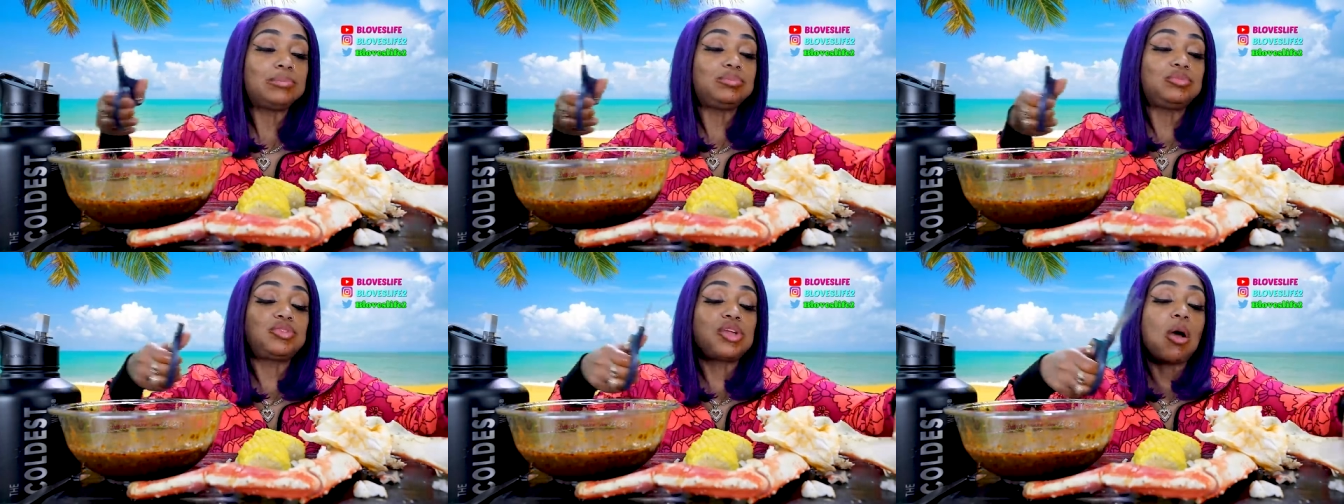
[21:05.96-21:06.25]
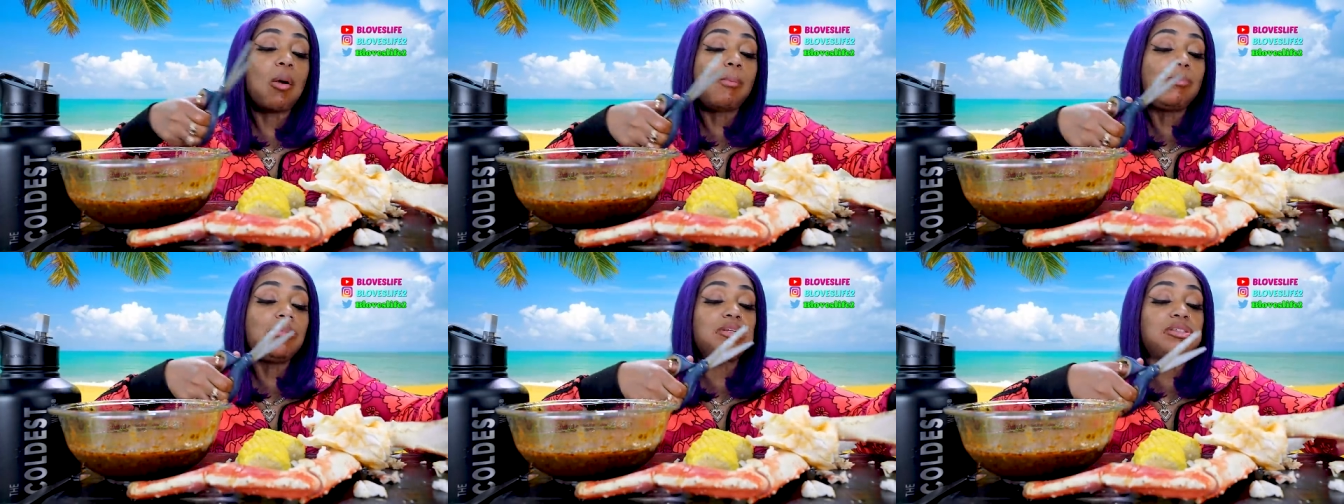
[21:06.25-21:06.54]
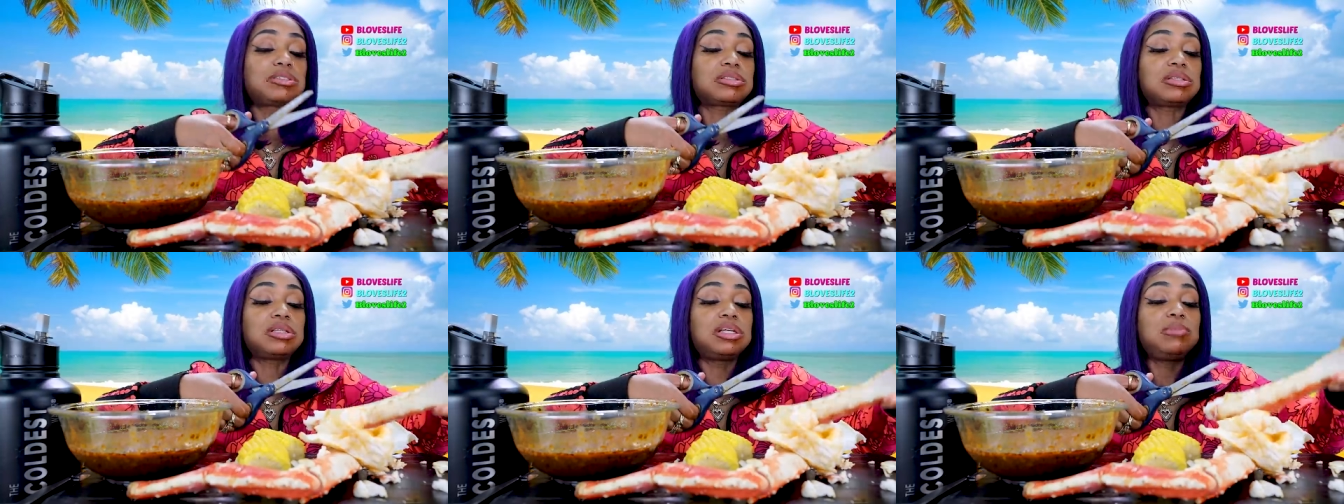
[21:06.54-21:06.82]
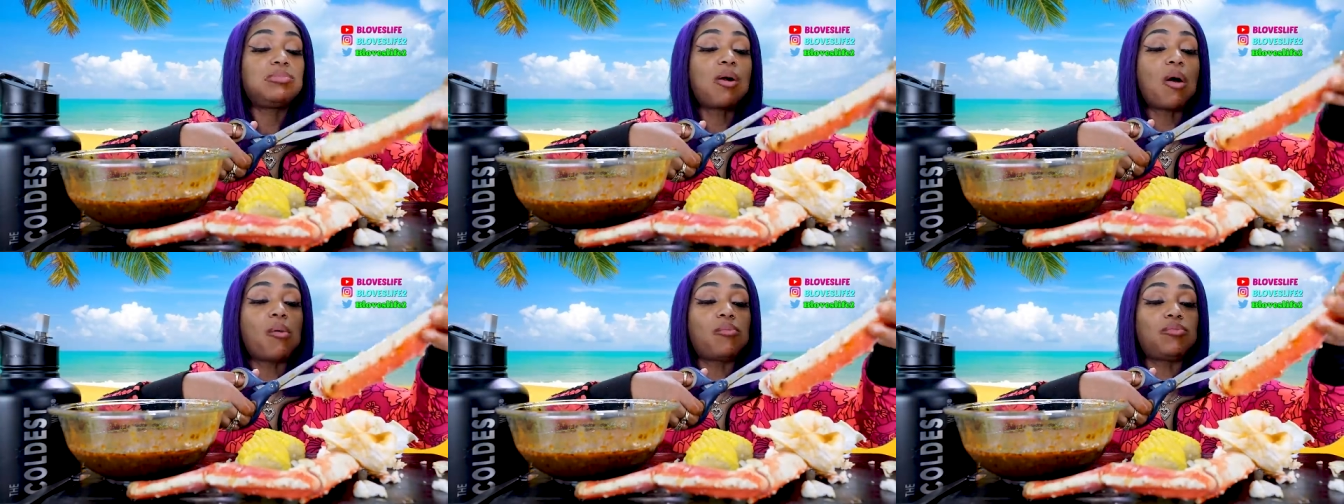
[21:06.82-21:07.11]
don't be
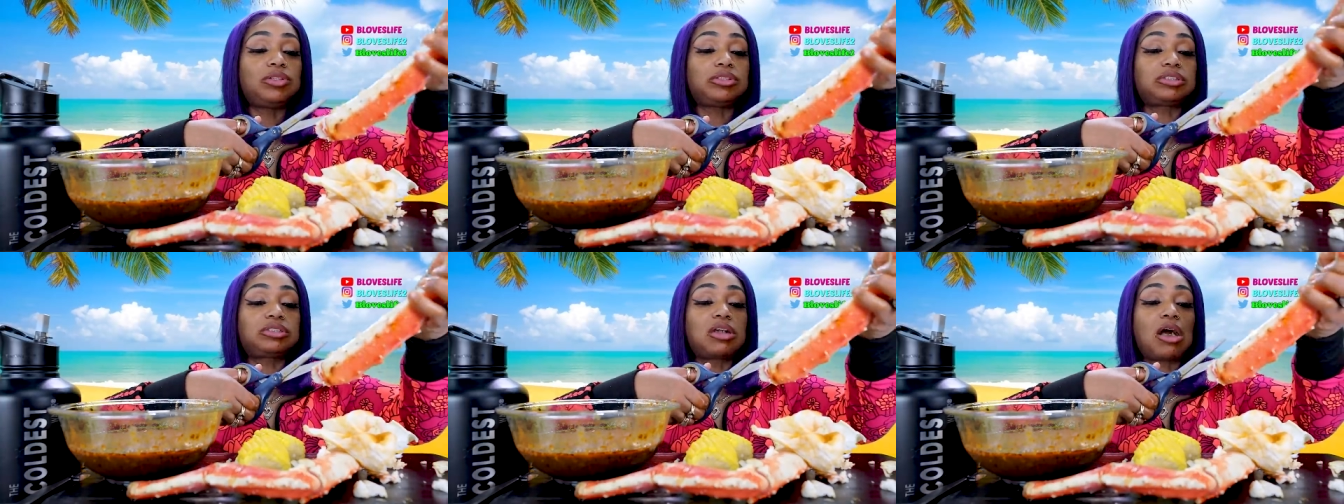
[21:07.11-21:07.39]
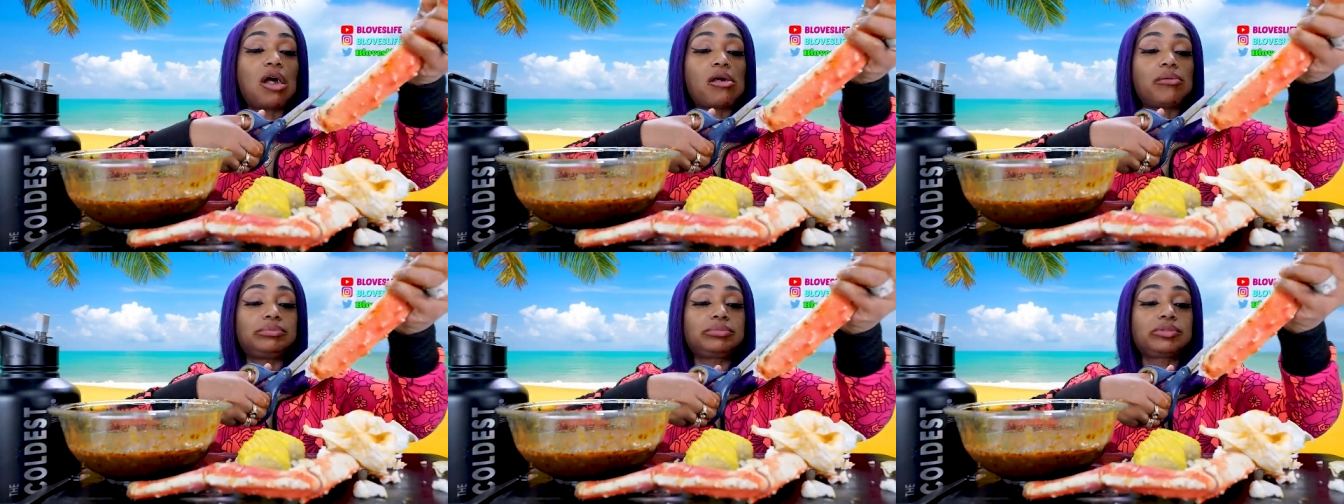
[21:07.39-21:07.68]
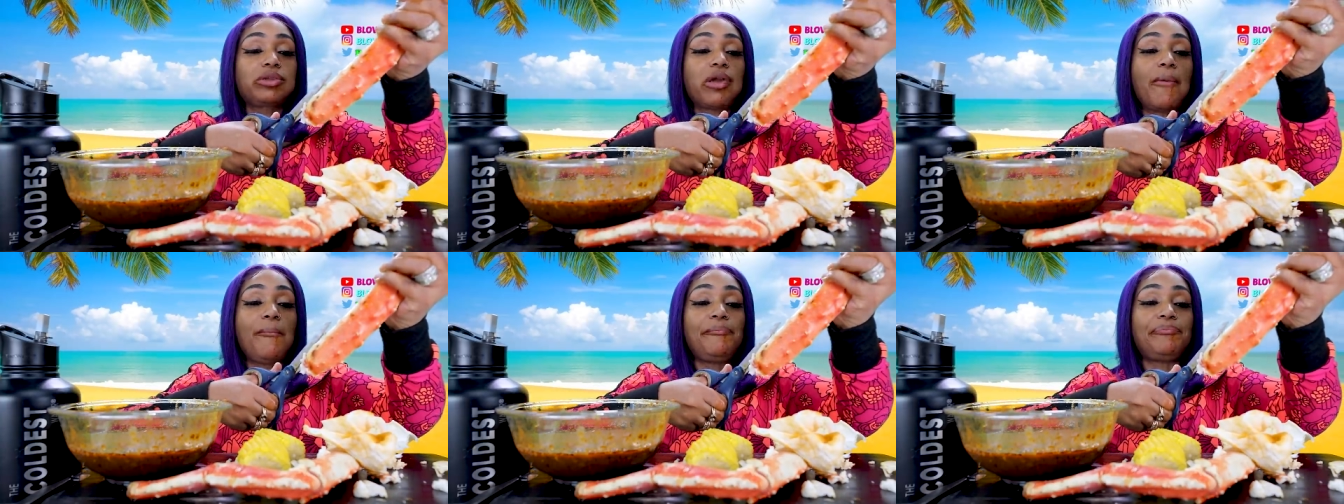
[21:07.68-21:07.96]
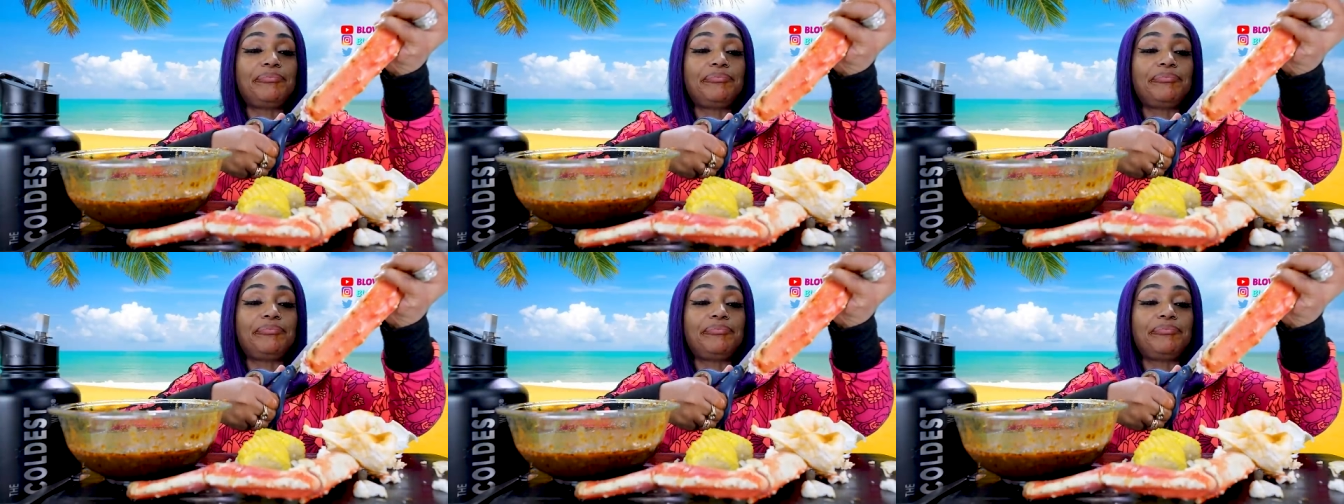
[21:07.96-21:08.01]
sleep on this stuff.